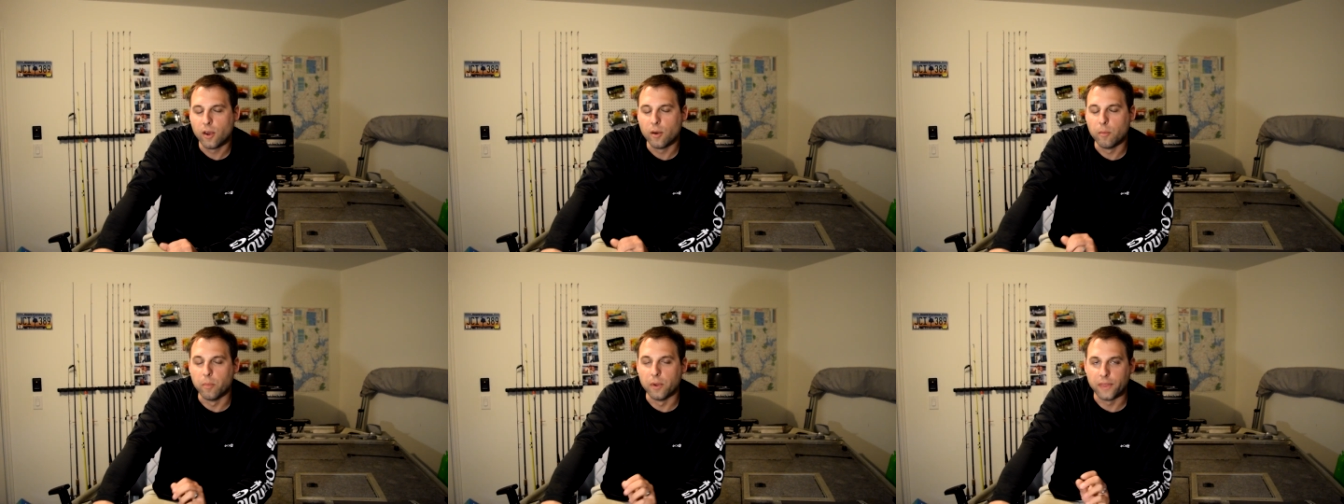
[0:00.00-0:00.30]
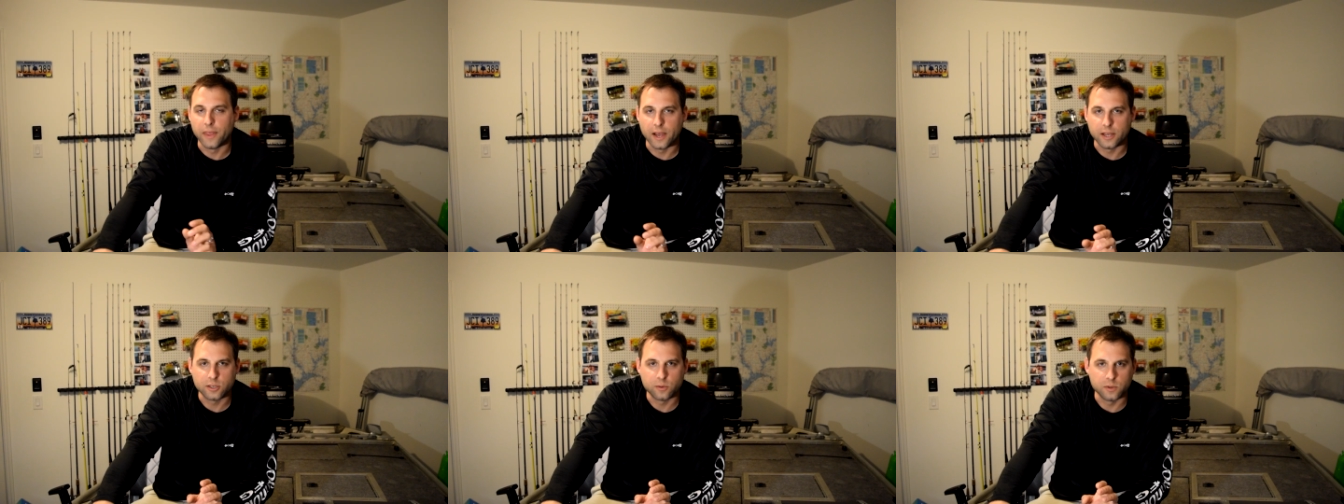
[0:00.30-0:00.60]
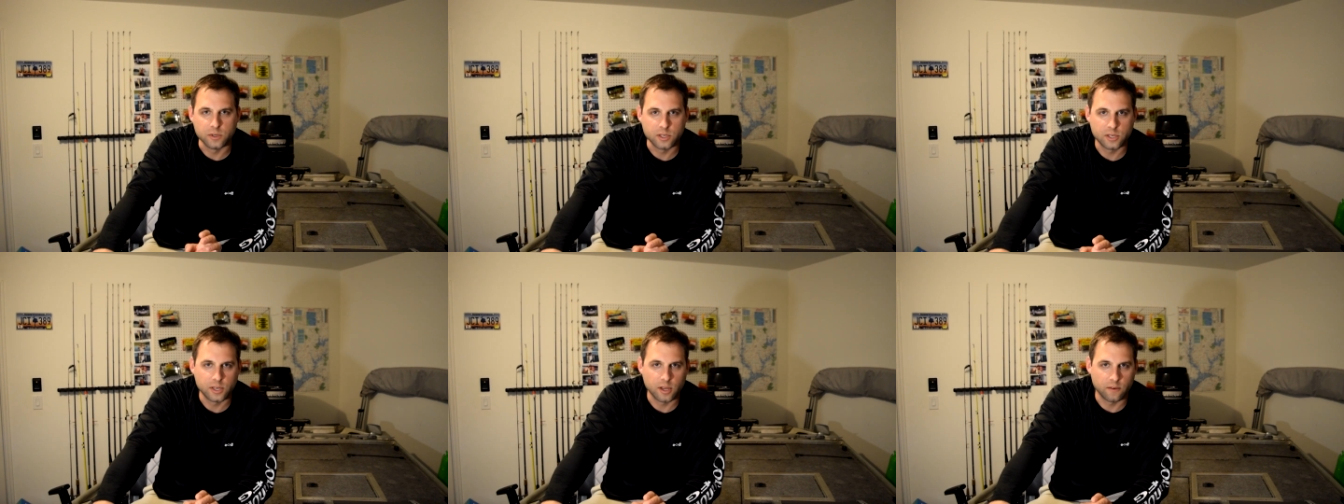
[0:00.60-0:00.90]
but that's
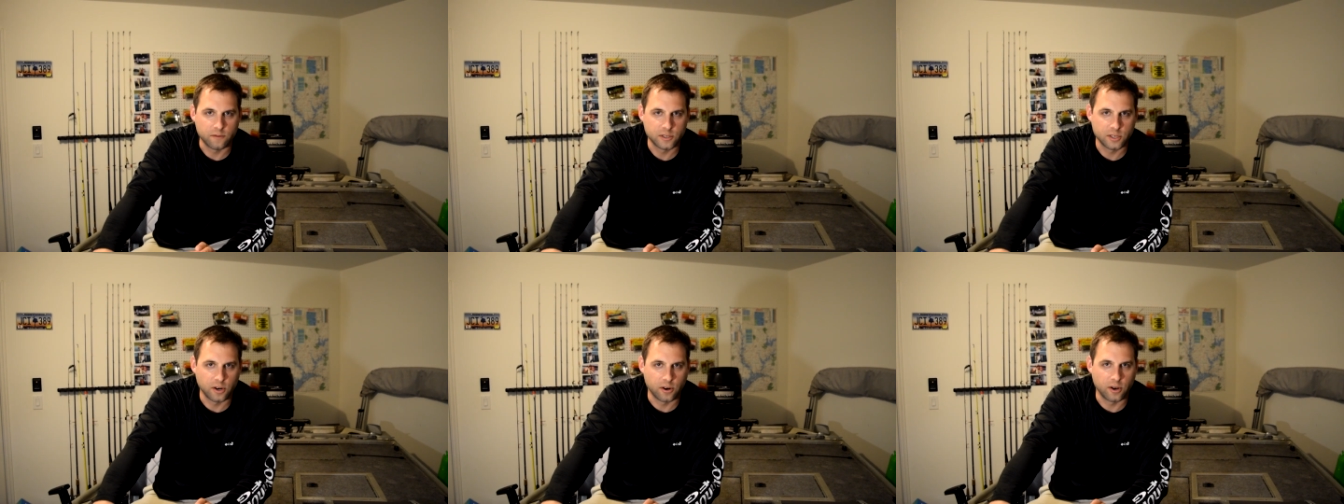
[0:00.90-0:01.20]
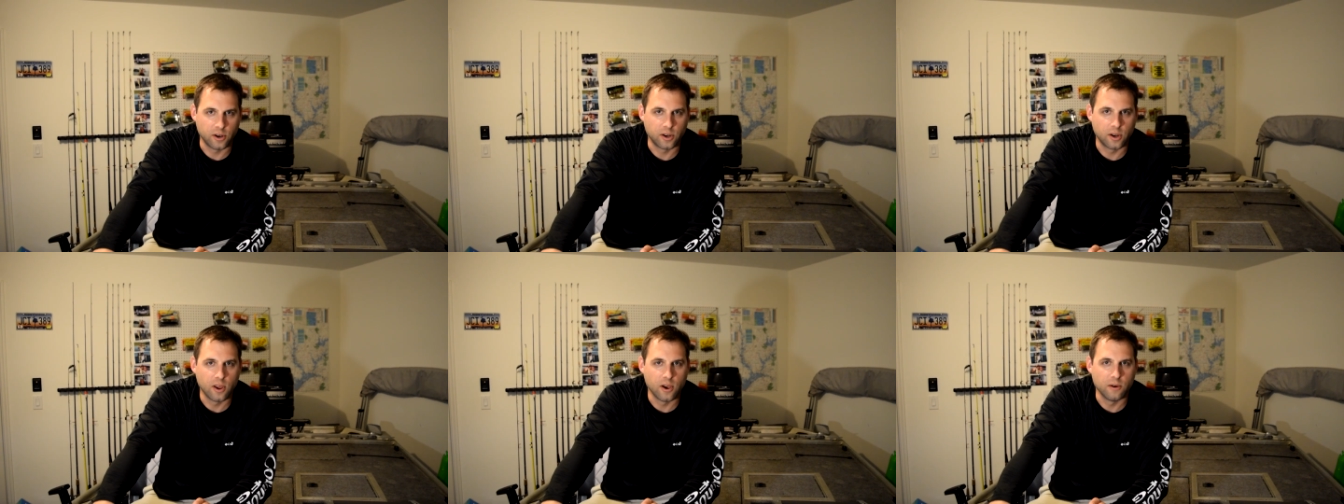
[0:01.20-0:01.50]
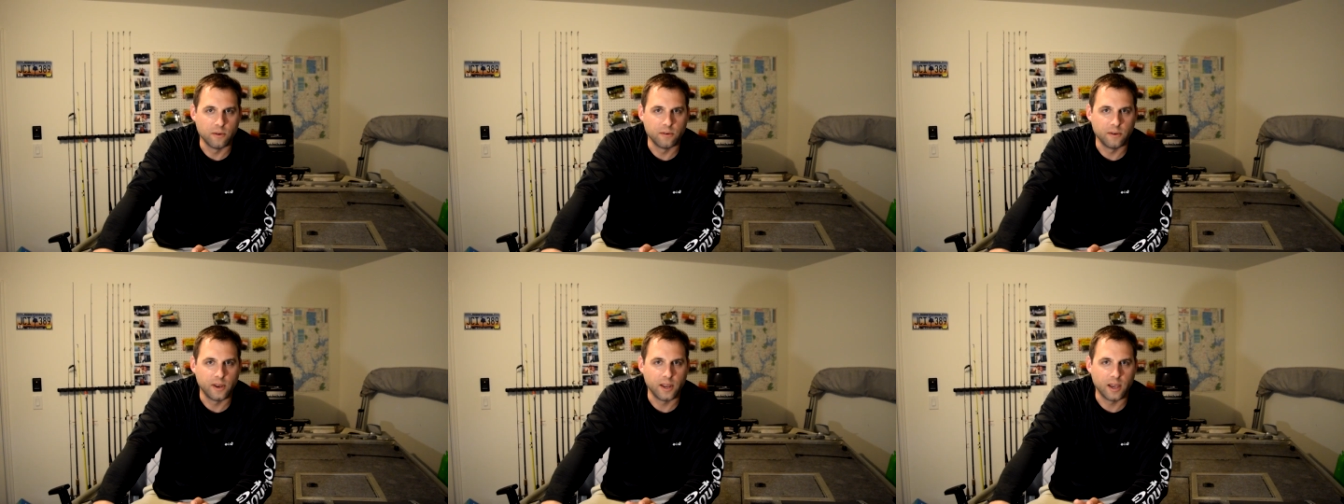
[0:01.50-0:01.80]
when stuff started
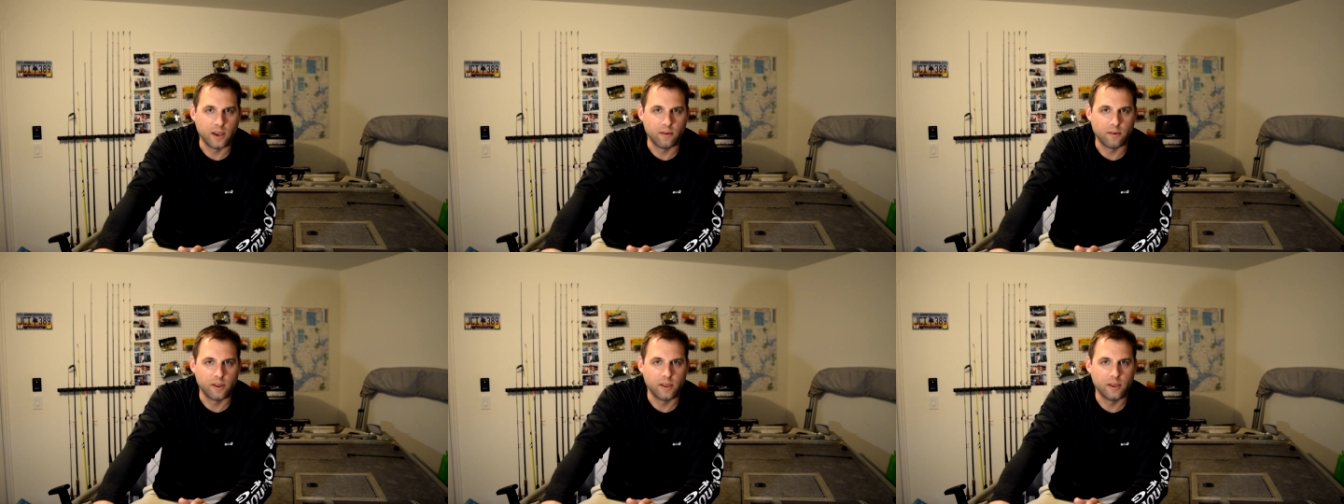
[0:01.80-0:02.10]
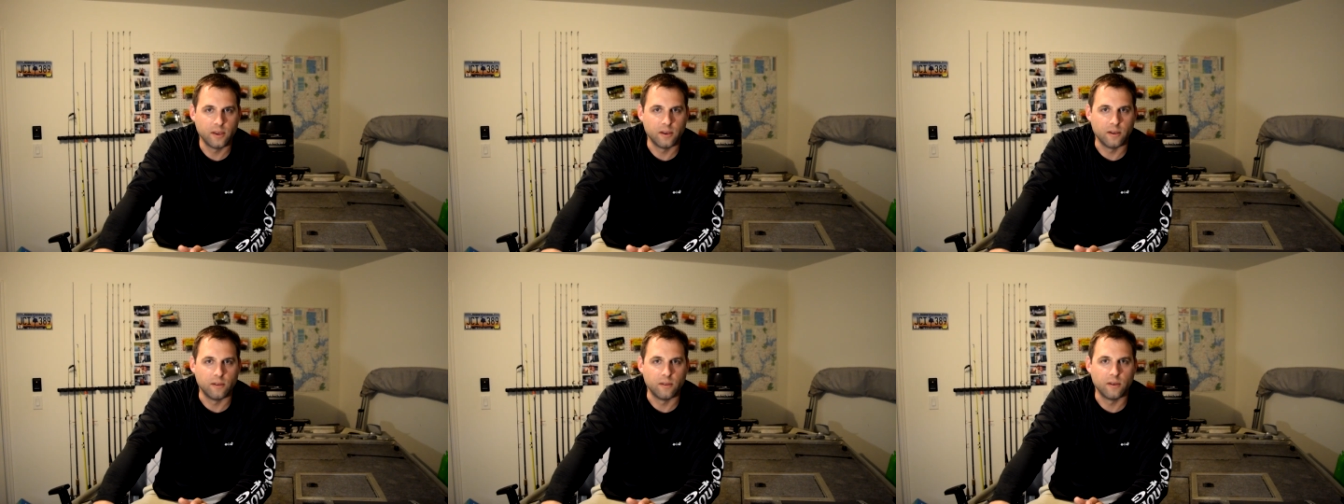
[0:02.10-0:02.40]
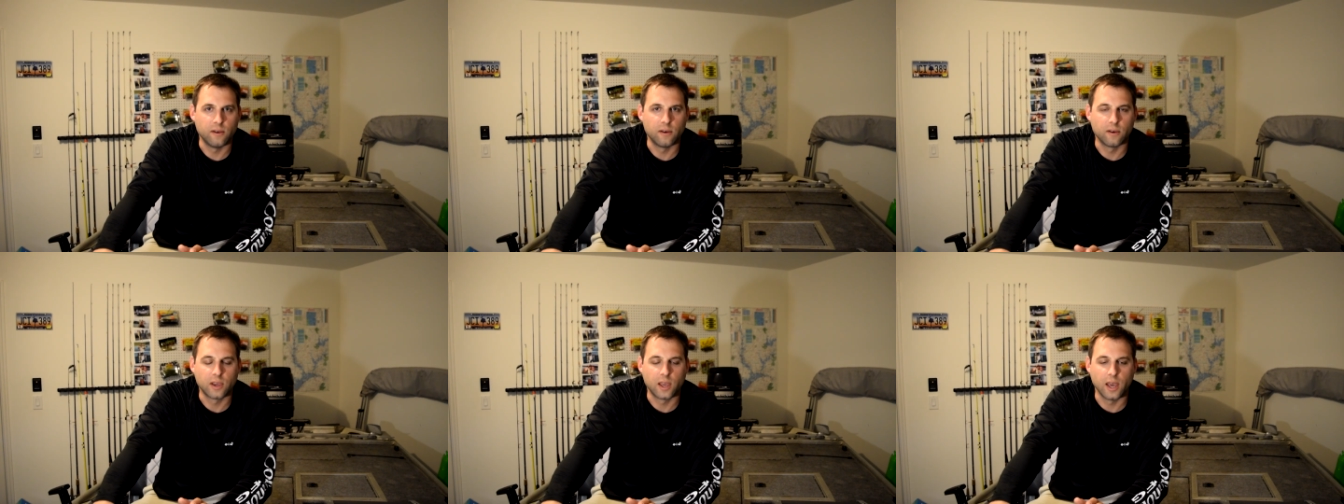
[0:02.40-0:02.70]
going downhill,
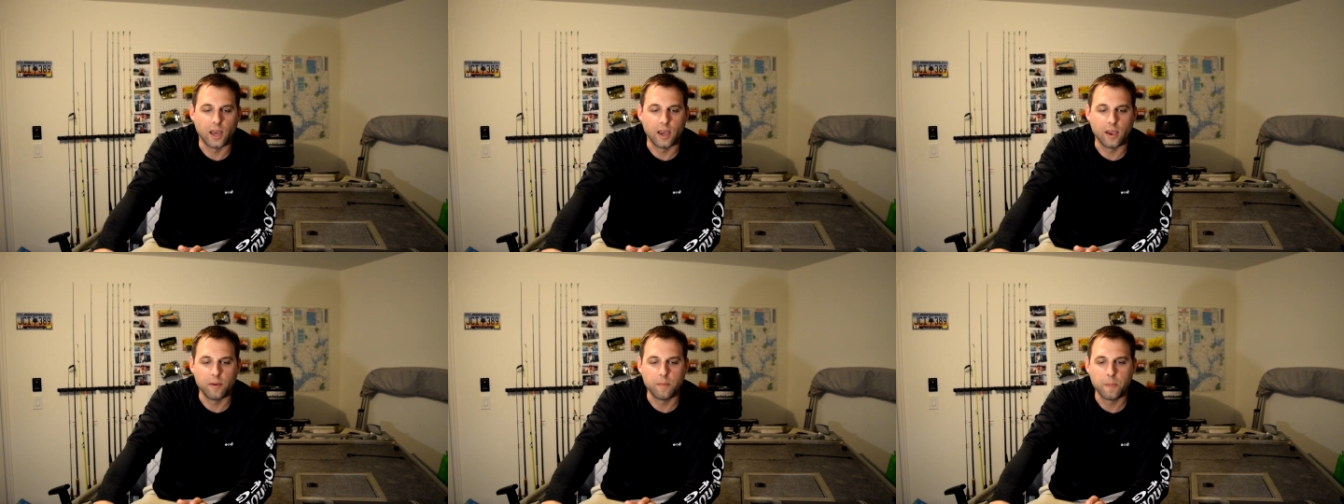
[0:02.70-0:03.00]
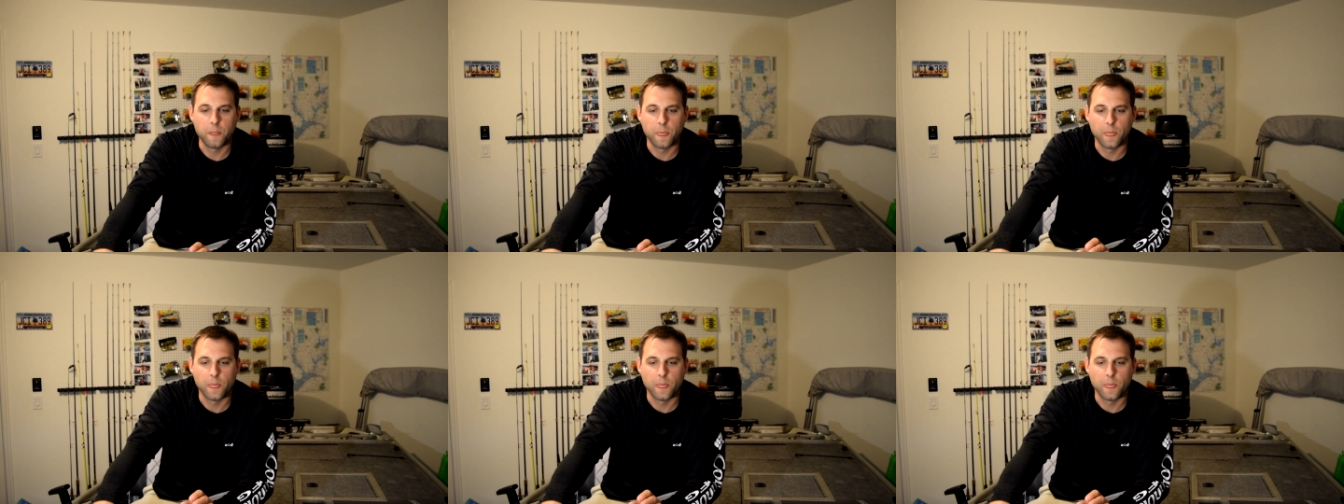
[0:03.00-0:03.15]
okay?